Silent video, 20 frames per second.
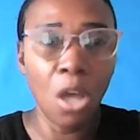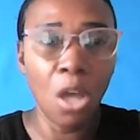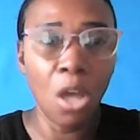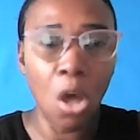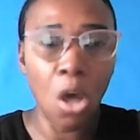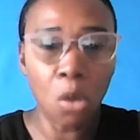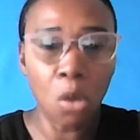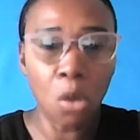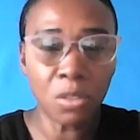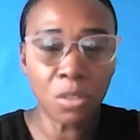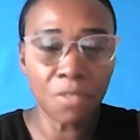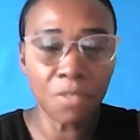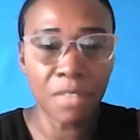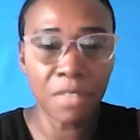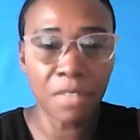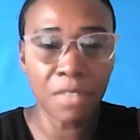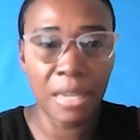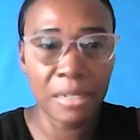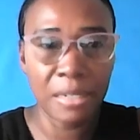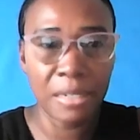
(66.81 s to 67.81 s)
Out of
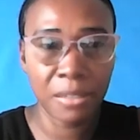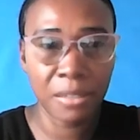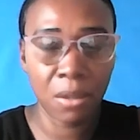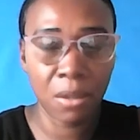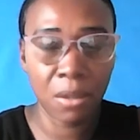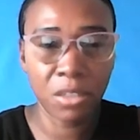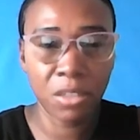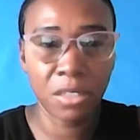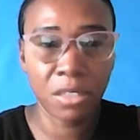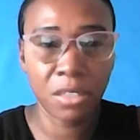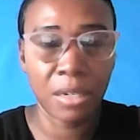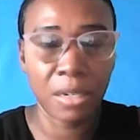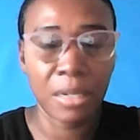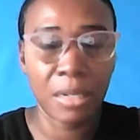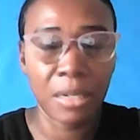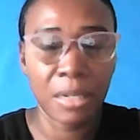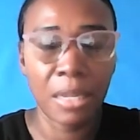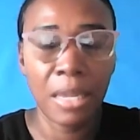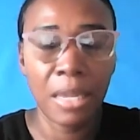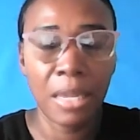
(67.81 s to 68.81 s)
that discussion
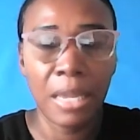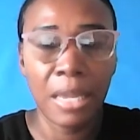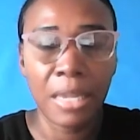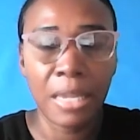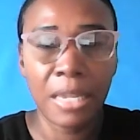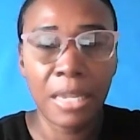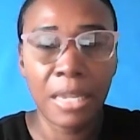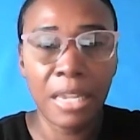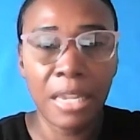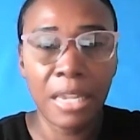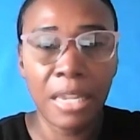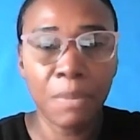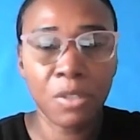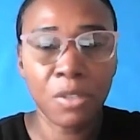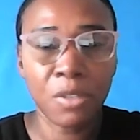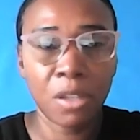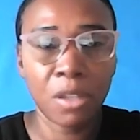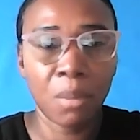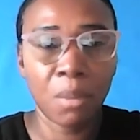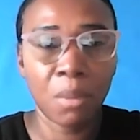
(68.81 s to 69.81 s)
came
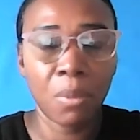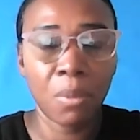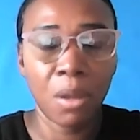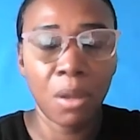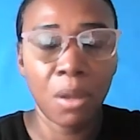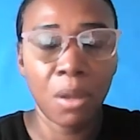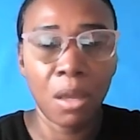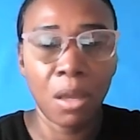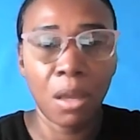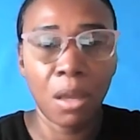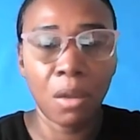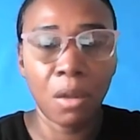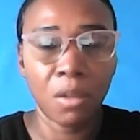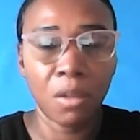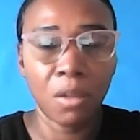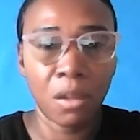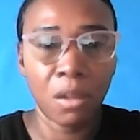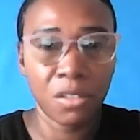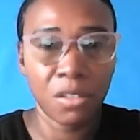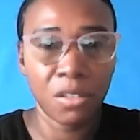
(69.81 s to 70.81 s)
some
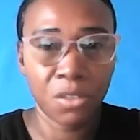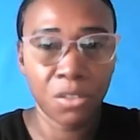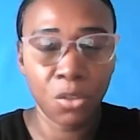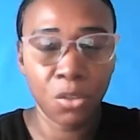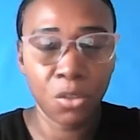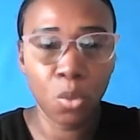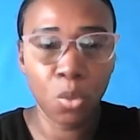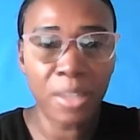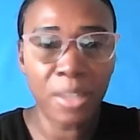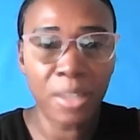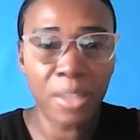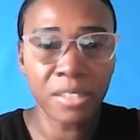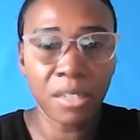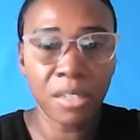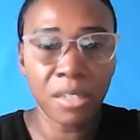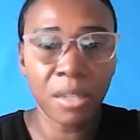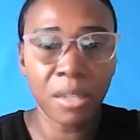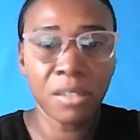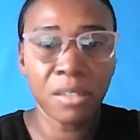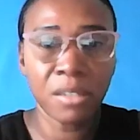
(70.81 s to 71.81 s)
unanswered
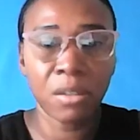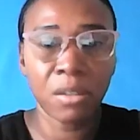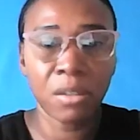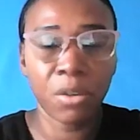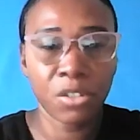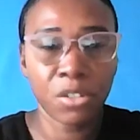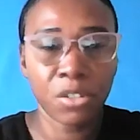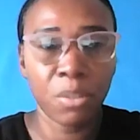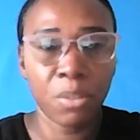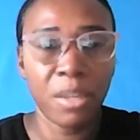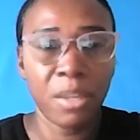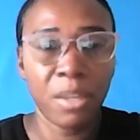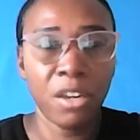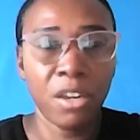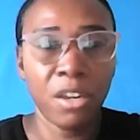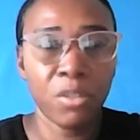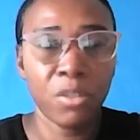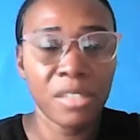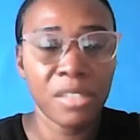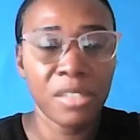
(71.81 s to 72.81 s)
questions or some
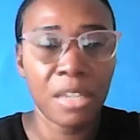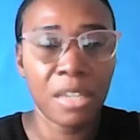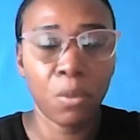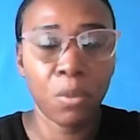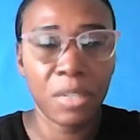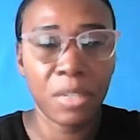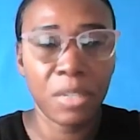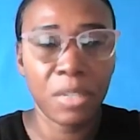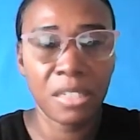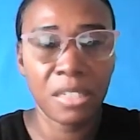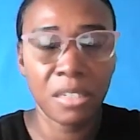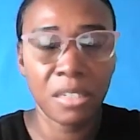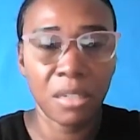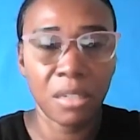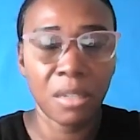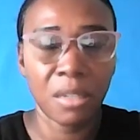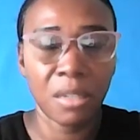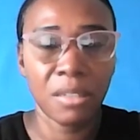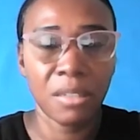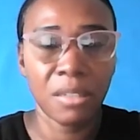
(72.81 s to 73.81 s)
areas that we did
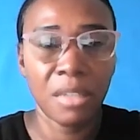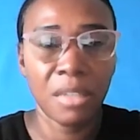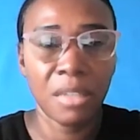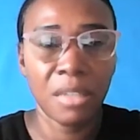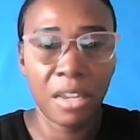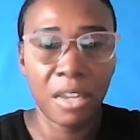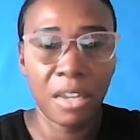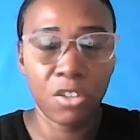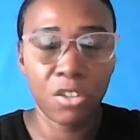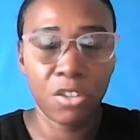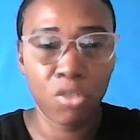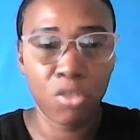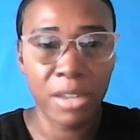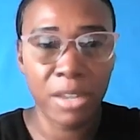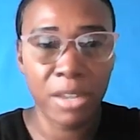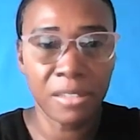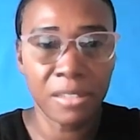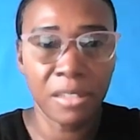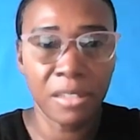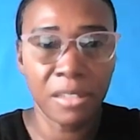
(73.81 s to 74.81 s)
not
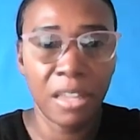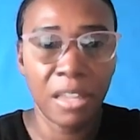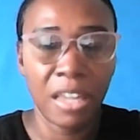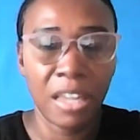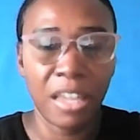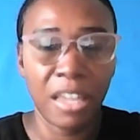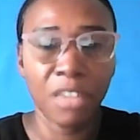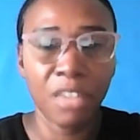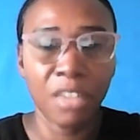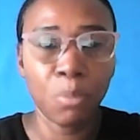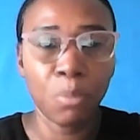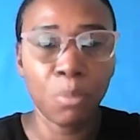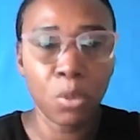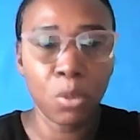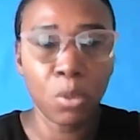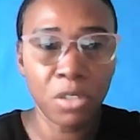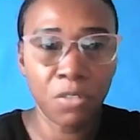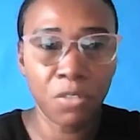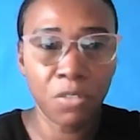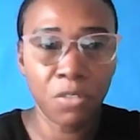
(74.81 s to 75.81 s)
address, and
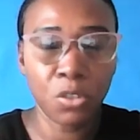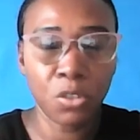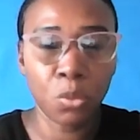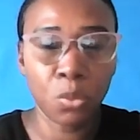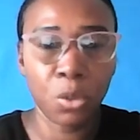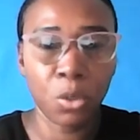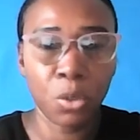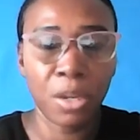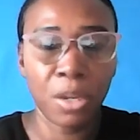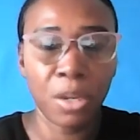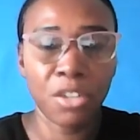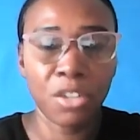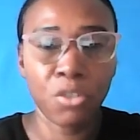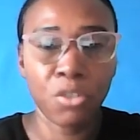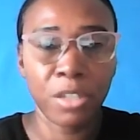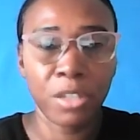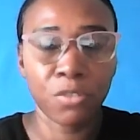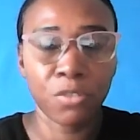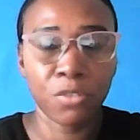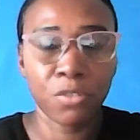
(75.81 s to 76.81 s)
most of it were
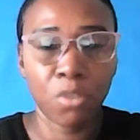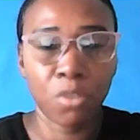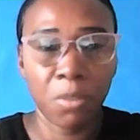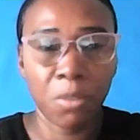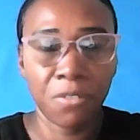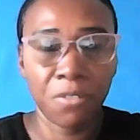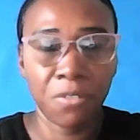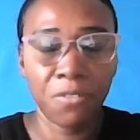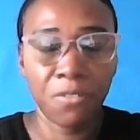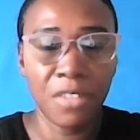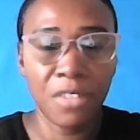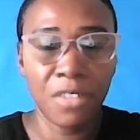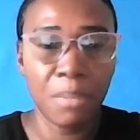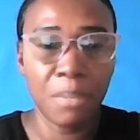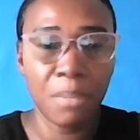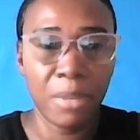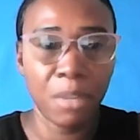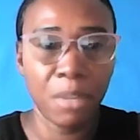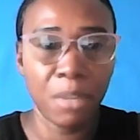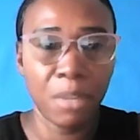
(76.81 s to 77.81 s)
addressed from a
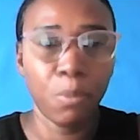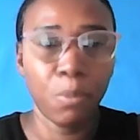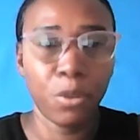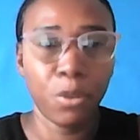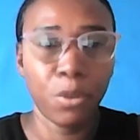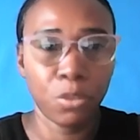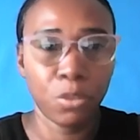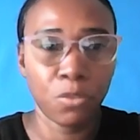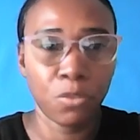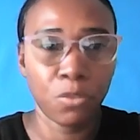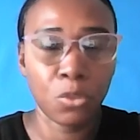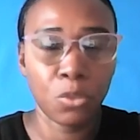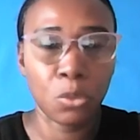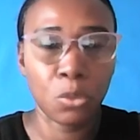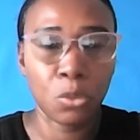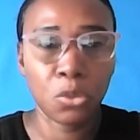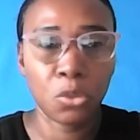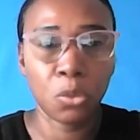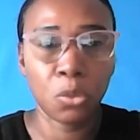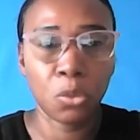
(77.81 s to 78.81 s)
female point of view.
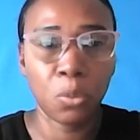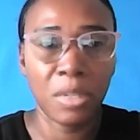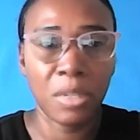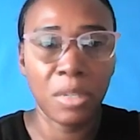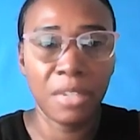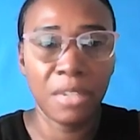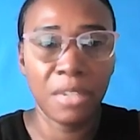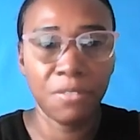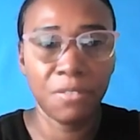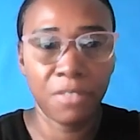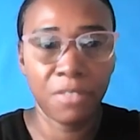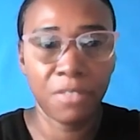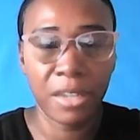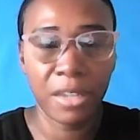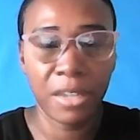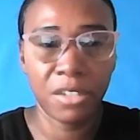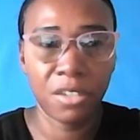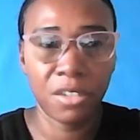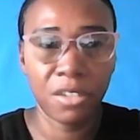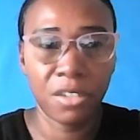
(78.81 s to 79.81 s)
So we
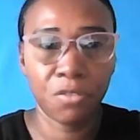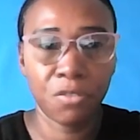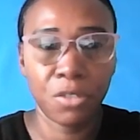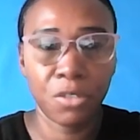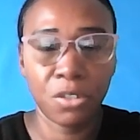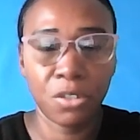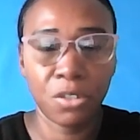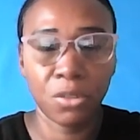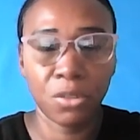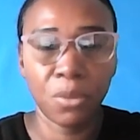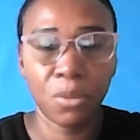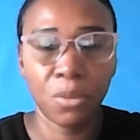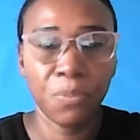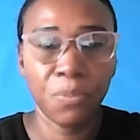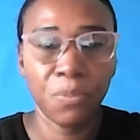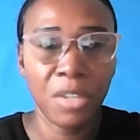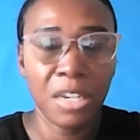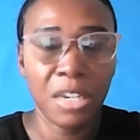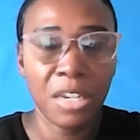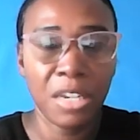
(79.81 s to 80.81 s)
invite Jeffrey to
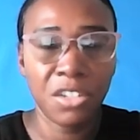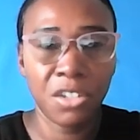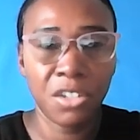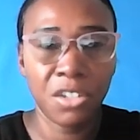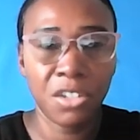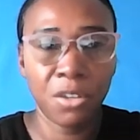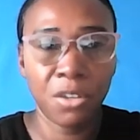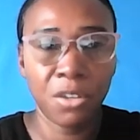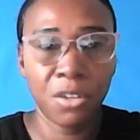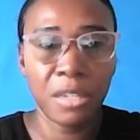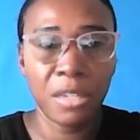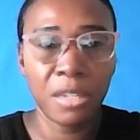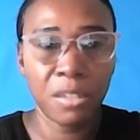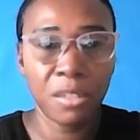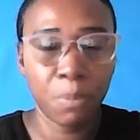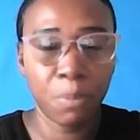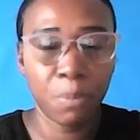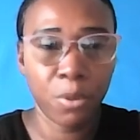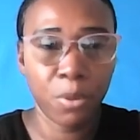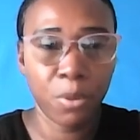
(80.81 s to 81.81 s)
share his
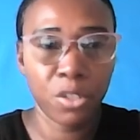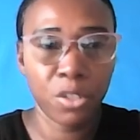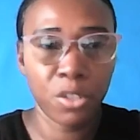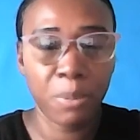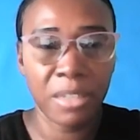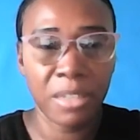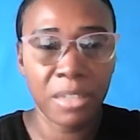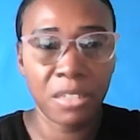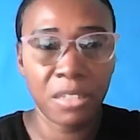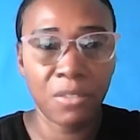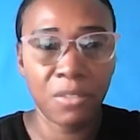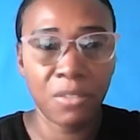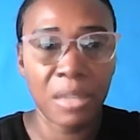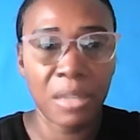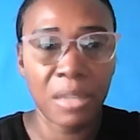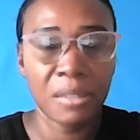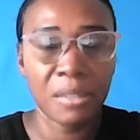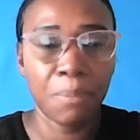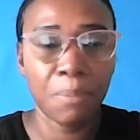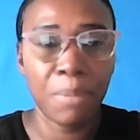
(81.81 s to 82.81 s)
perspective
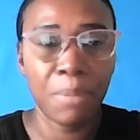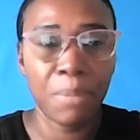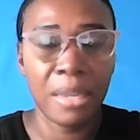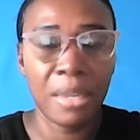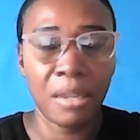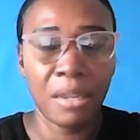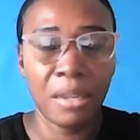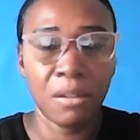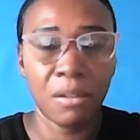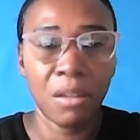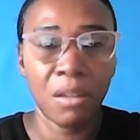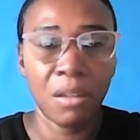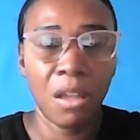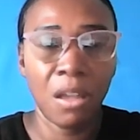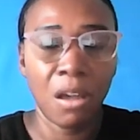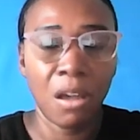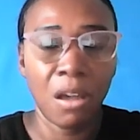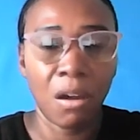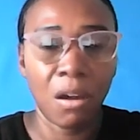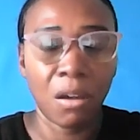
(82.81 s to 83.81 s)
as a male
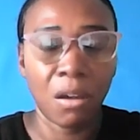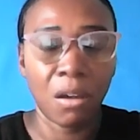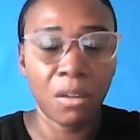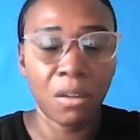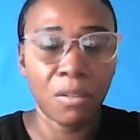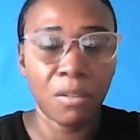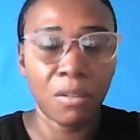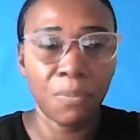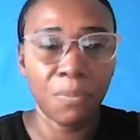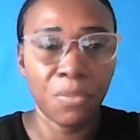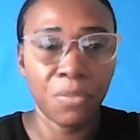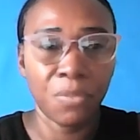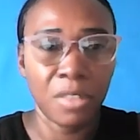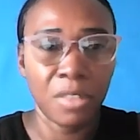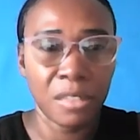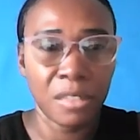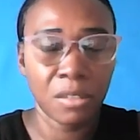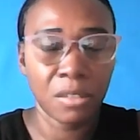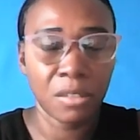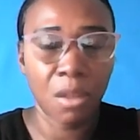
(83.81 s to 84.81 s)
on
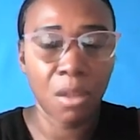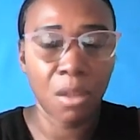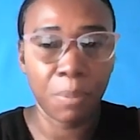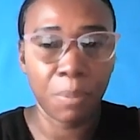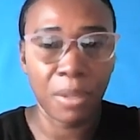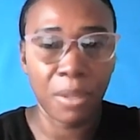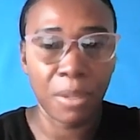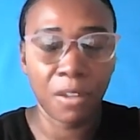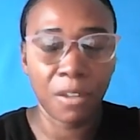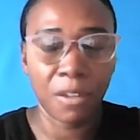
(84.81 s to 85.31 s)
this topic.